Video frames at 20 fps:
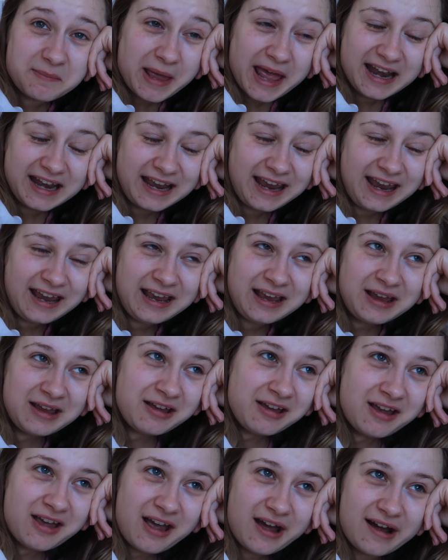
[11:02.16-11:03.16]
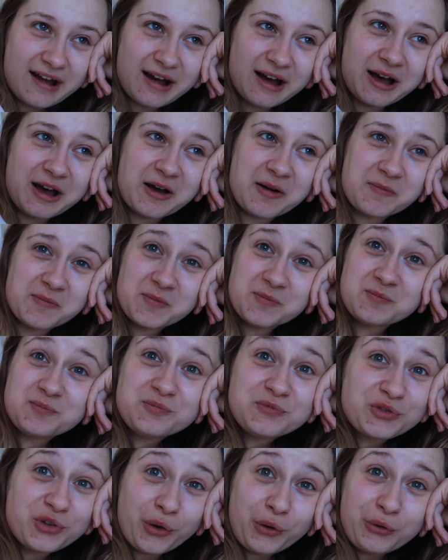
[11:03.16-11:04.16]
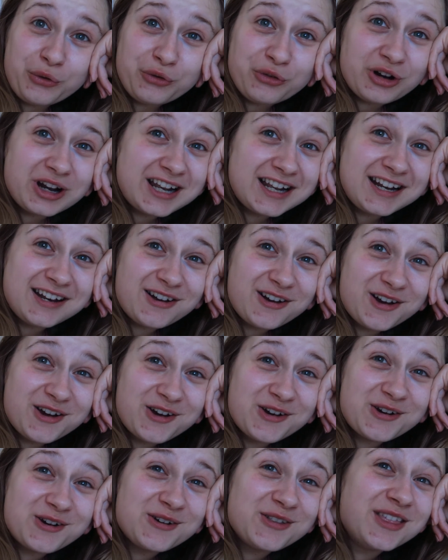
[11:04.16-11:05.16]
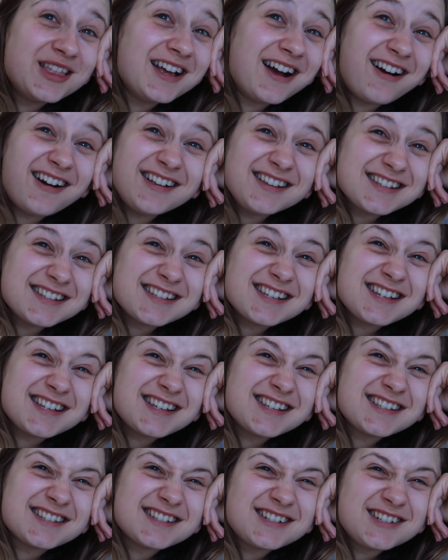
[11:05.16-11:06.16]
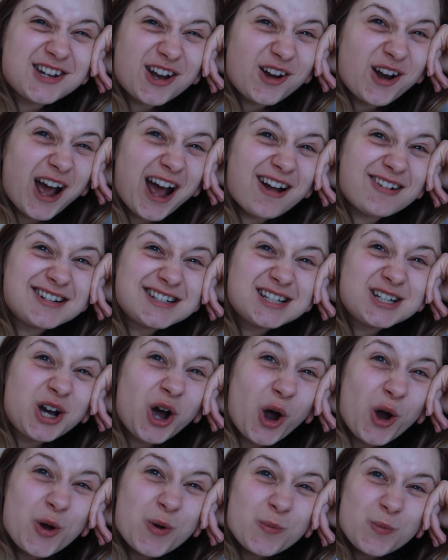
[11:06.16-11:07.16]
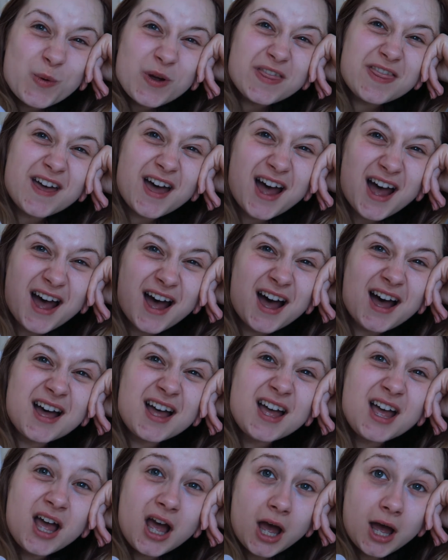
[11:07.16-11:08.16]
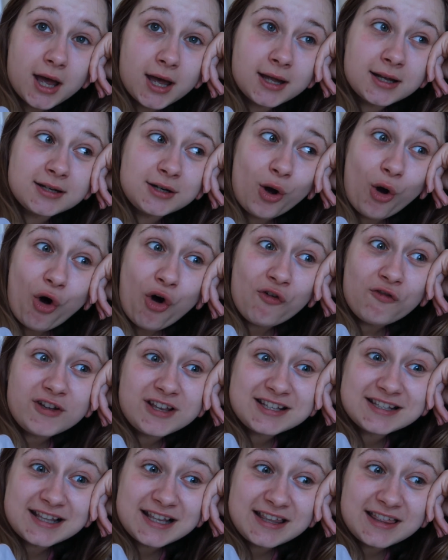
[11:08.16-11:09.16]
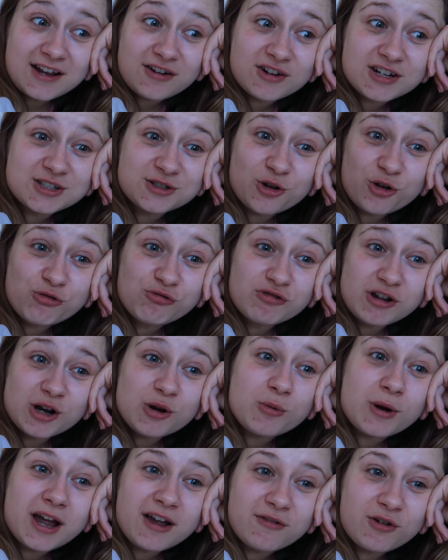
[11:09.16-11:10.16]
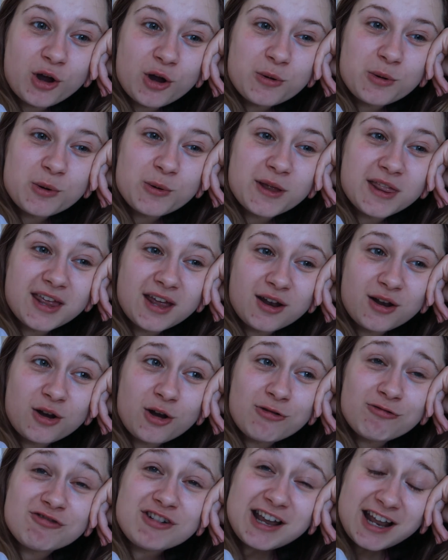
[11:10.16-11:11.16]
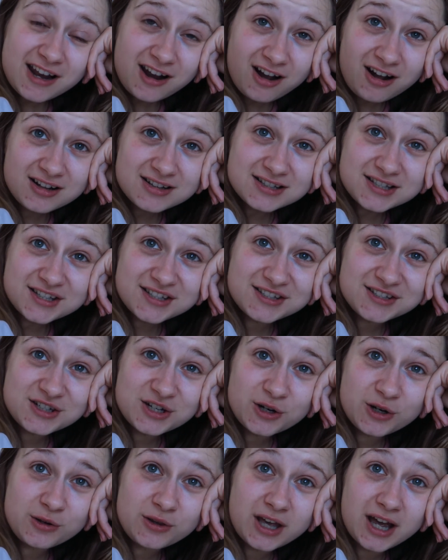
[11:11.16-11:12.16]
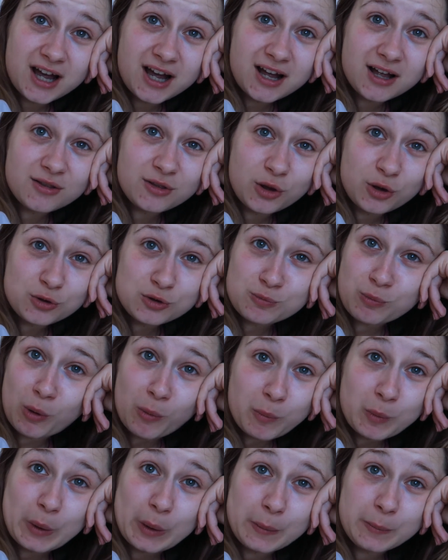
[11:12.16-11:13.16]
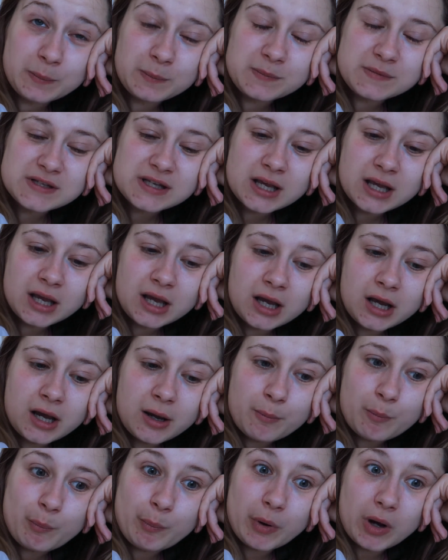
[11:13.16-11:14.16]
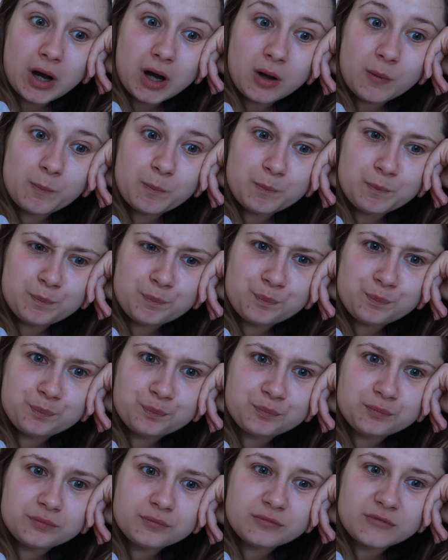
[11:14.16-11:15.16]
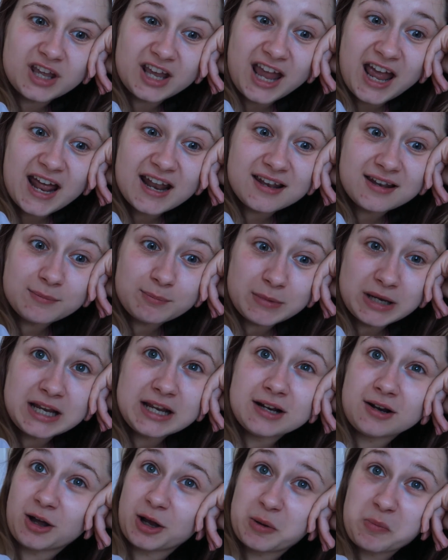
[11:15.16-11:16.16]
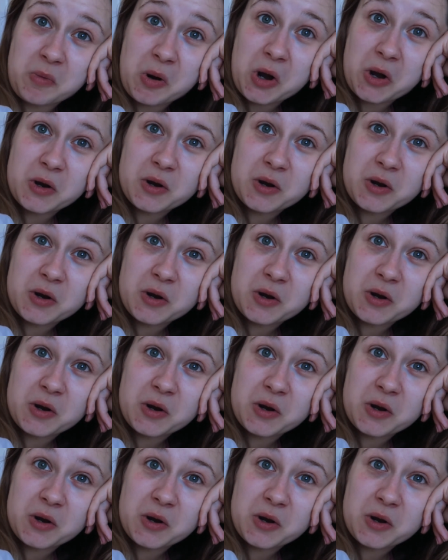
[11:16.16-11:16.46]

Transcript: many, don't really know the answers and don't know how to cope with that. And obviously there is no real way of coping with it and no real answers to that, those problems. But again, me, like